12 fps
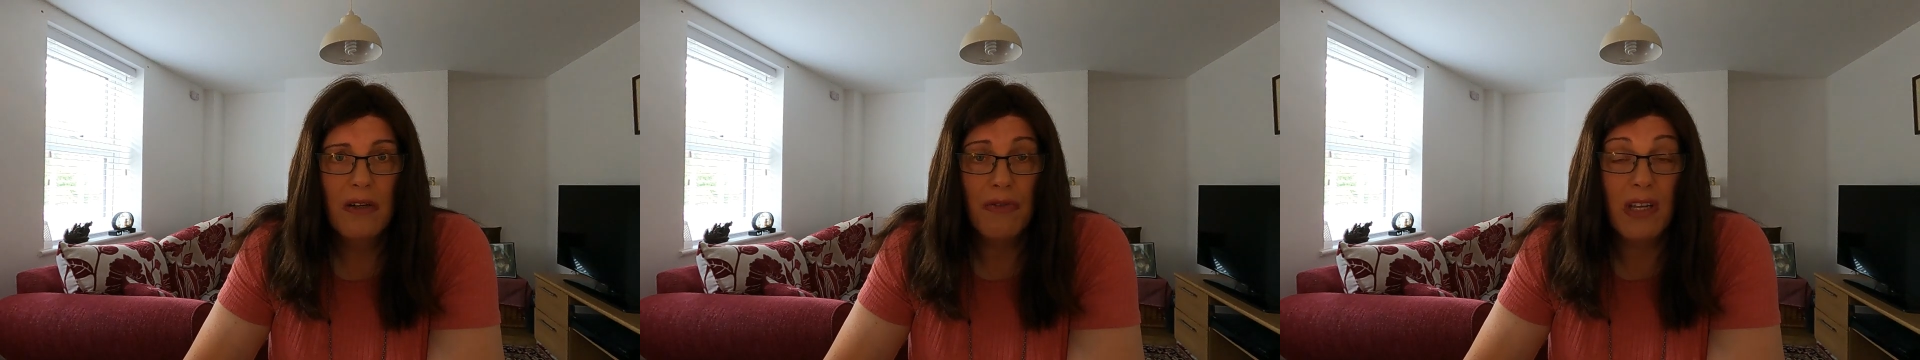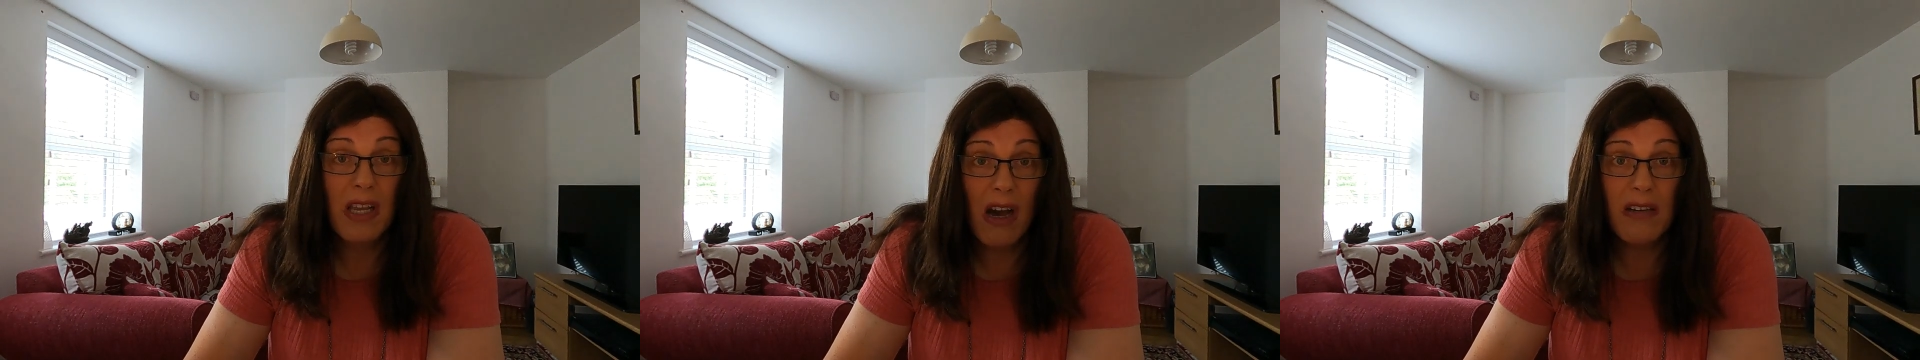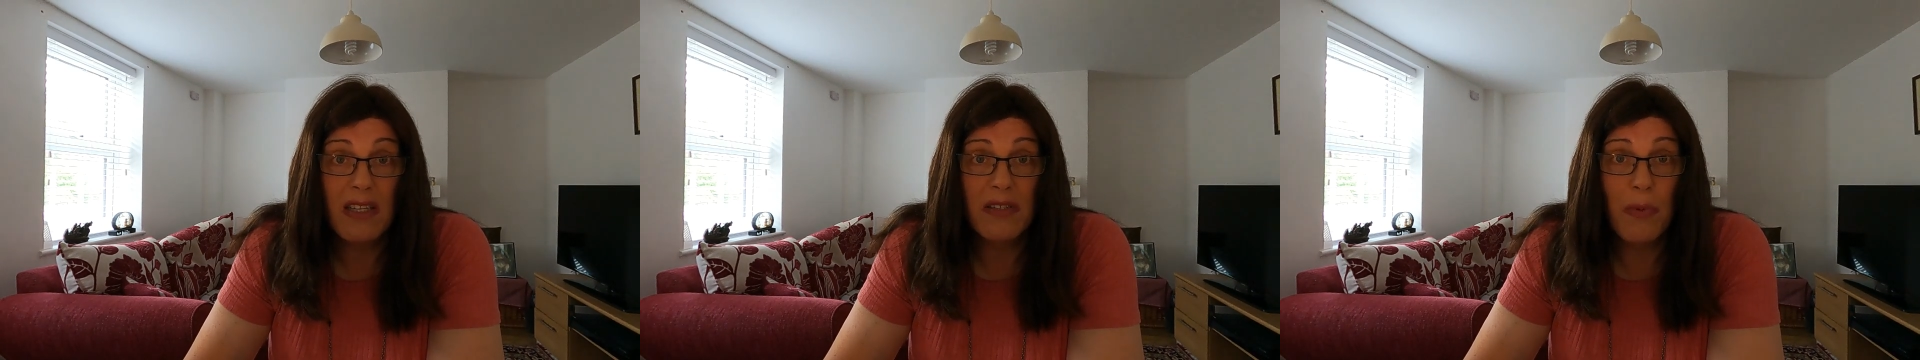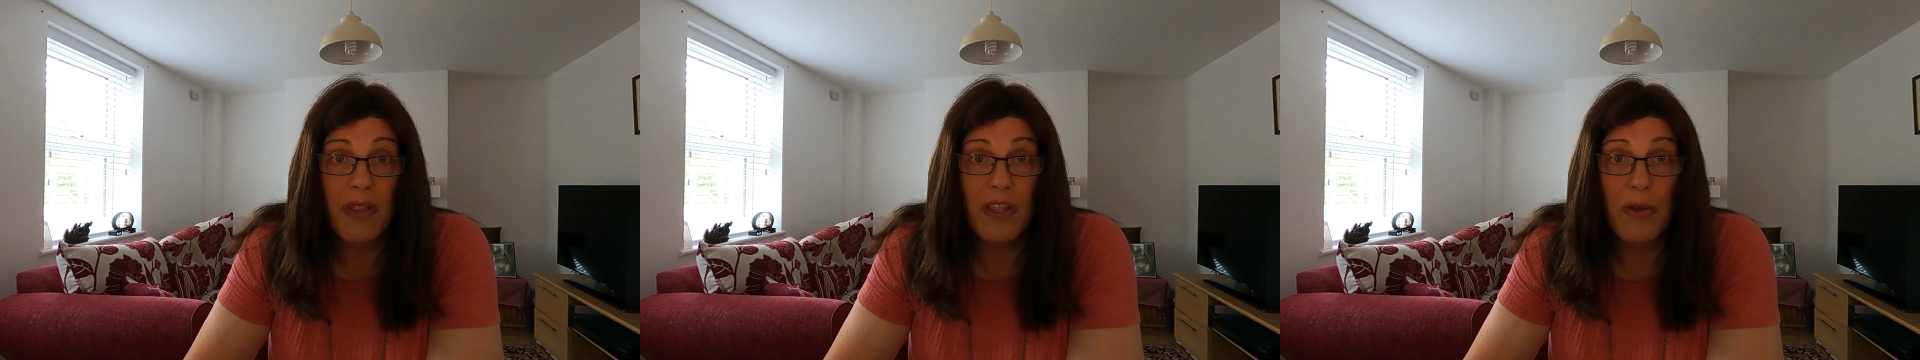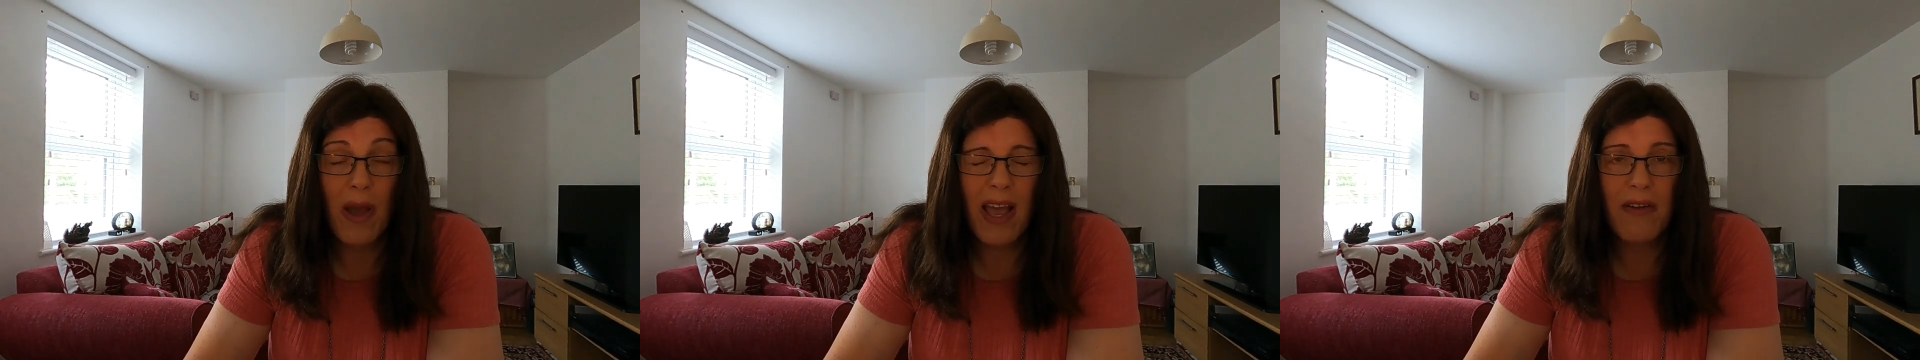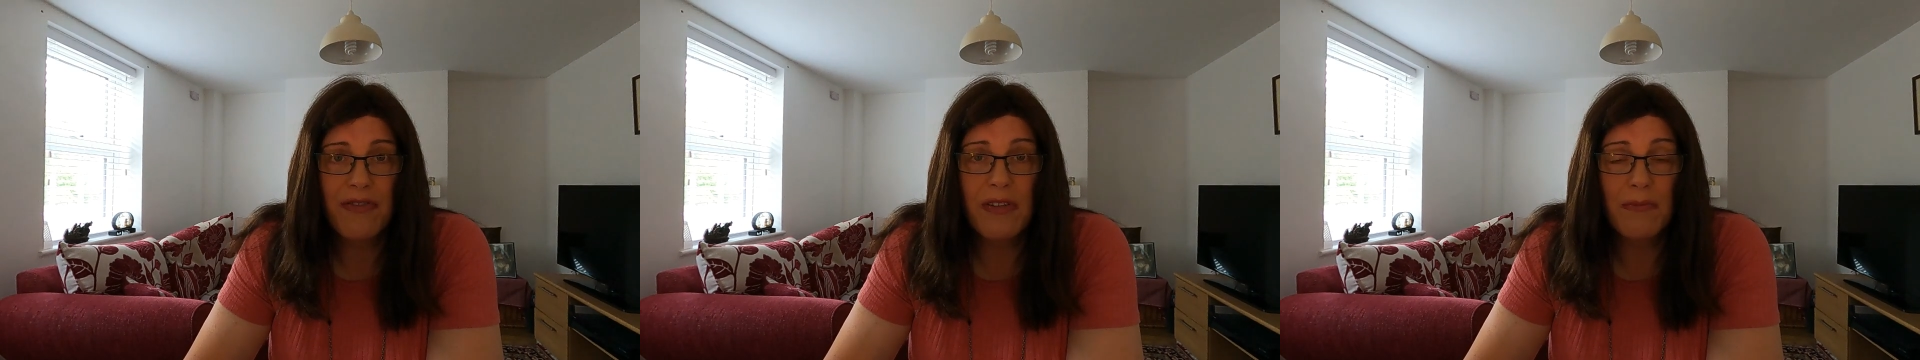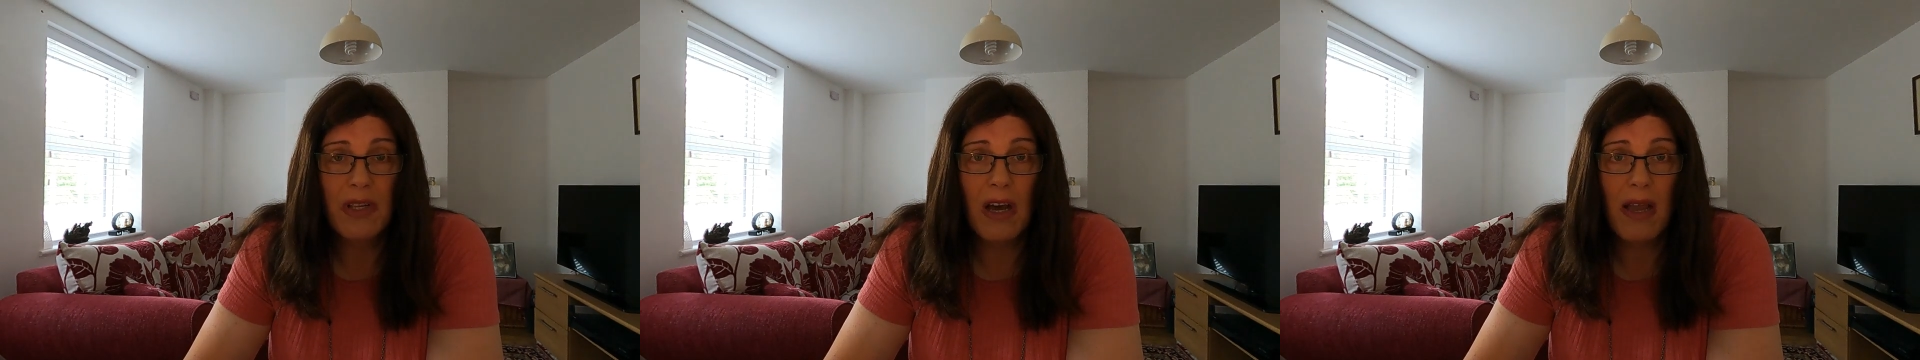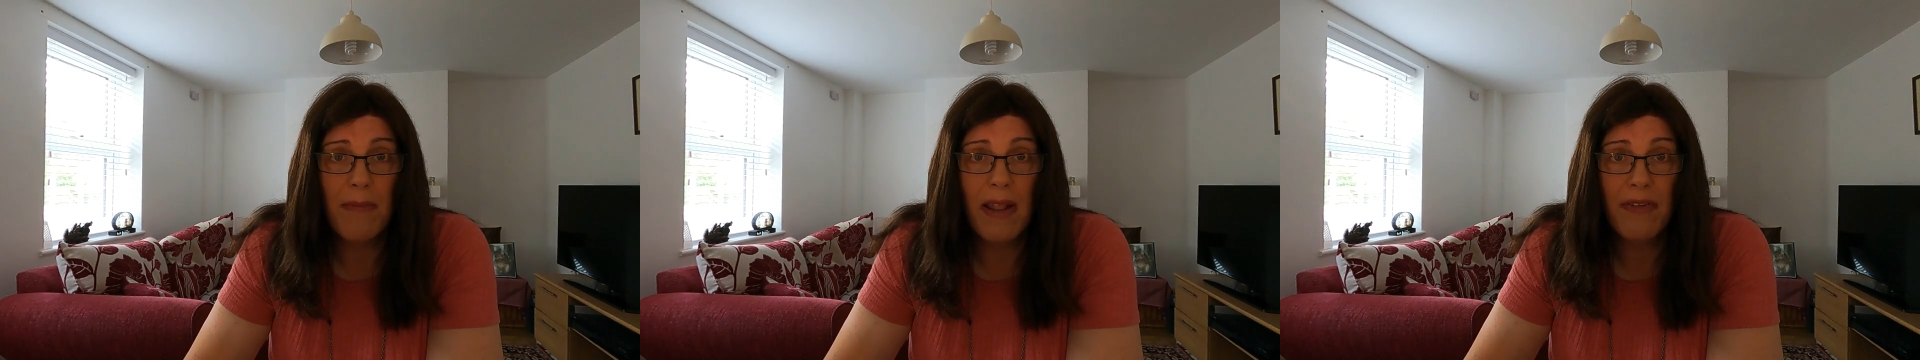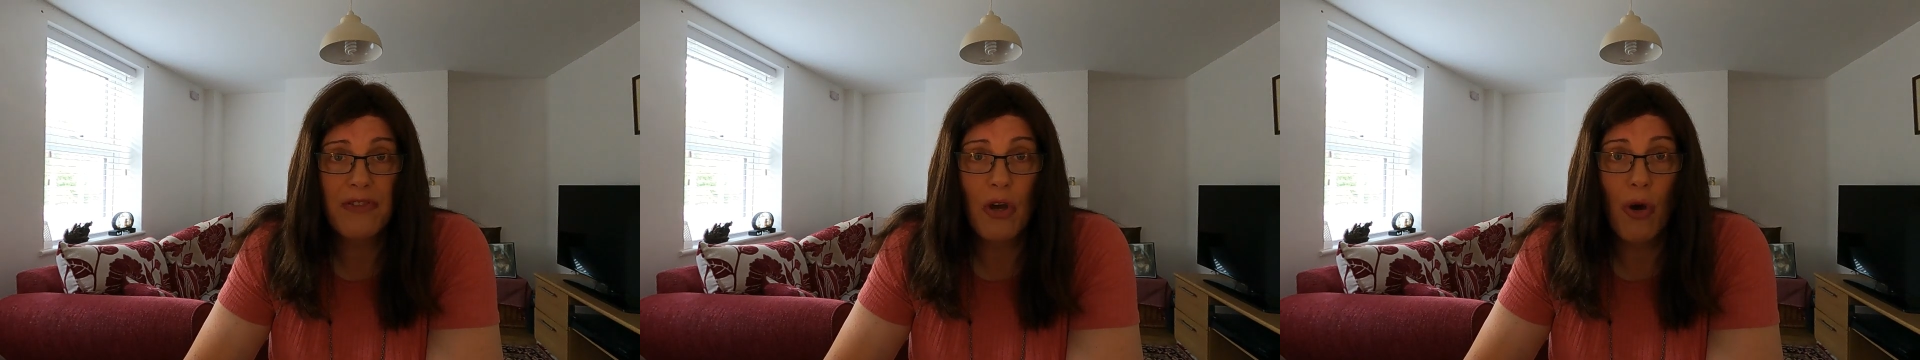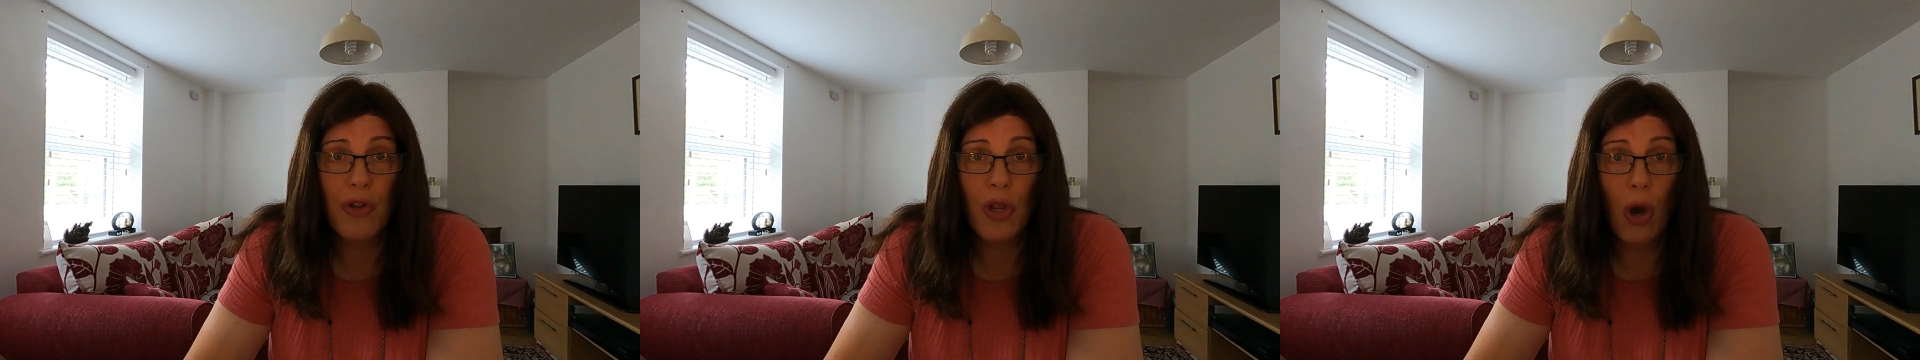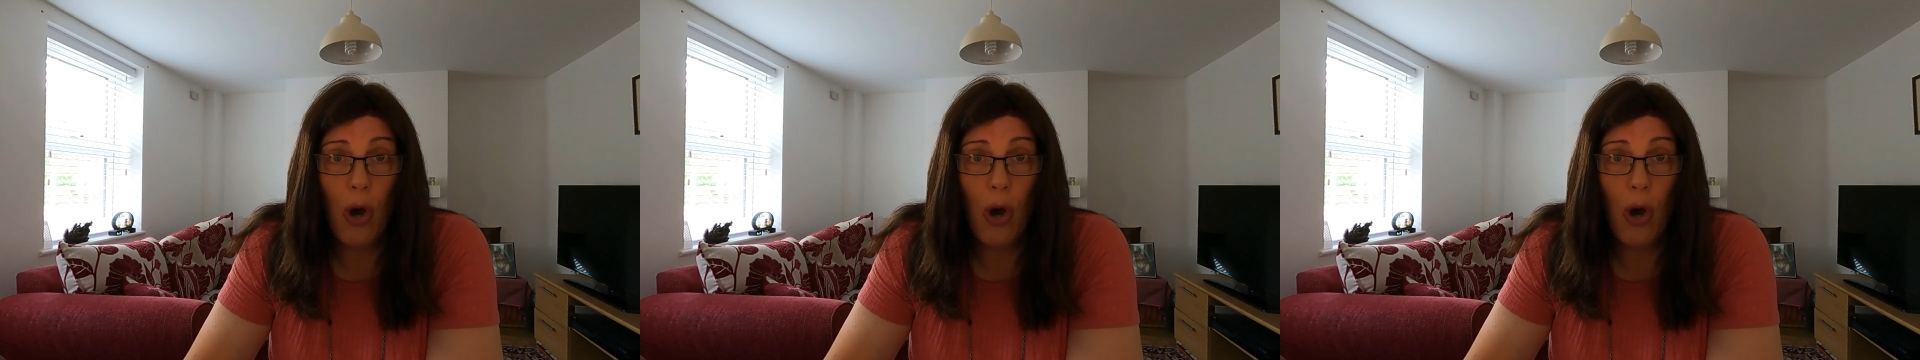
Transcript: regardless whether you have some time left on your